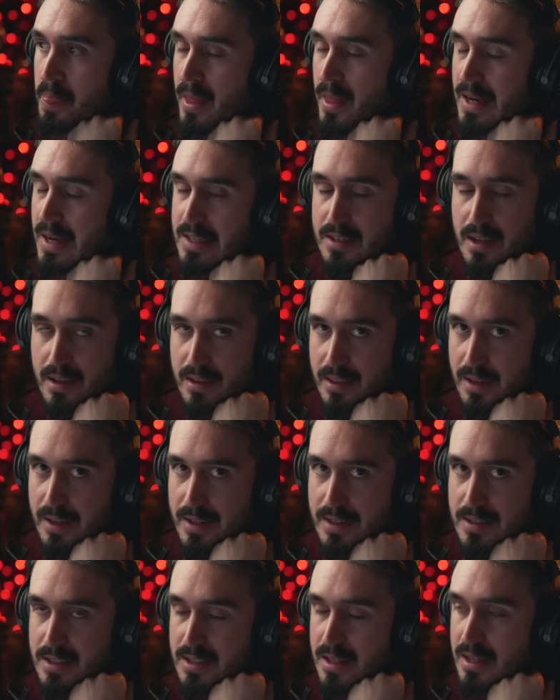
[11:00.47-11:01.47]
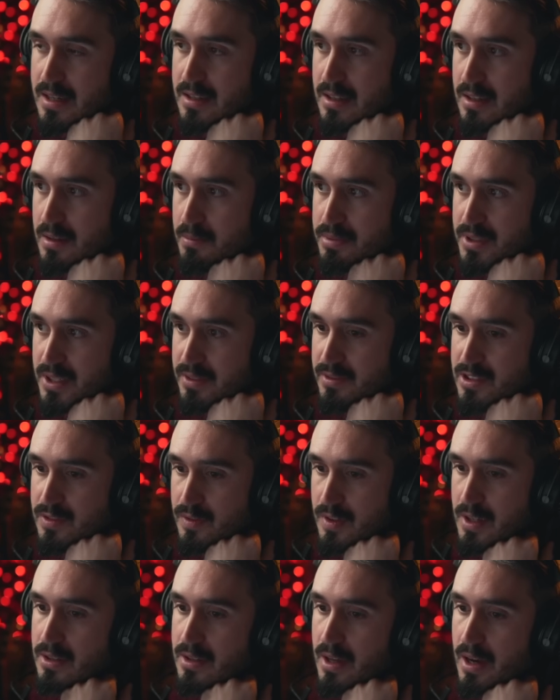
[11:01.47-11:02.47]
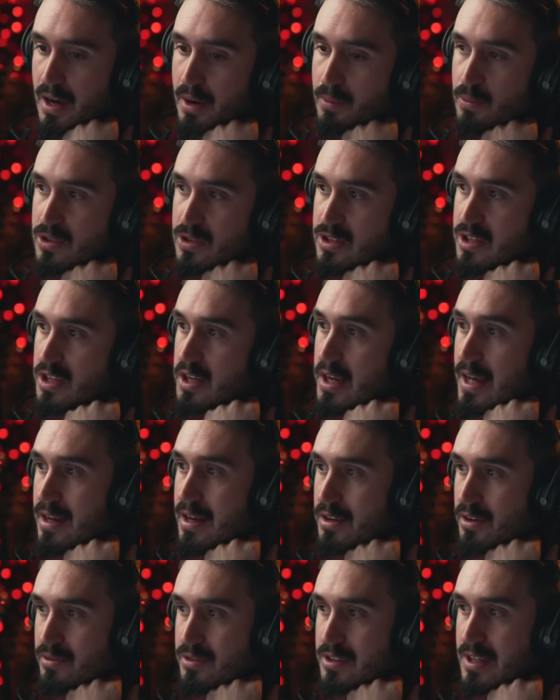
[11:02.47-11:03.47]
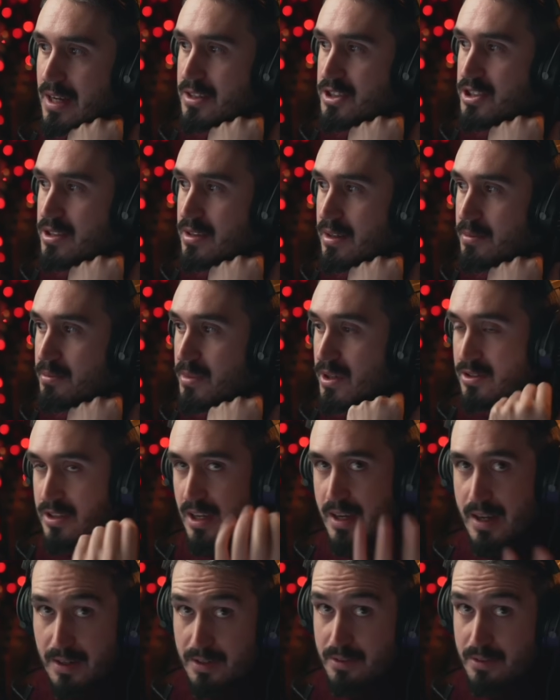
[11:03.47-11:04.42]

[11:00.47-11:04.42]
I think I said in the previous video that I was scared of touching them because I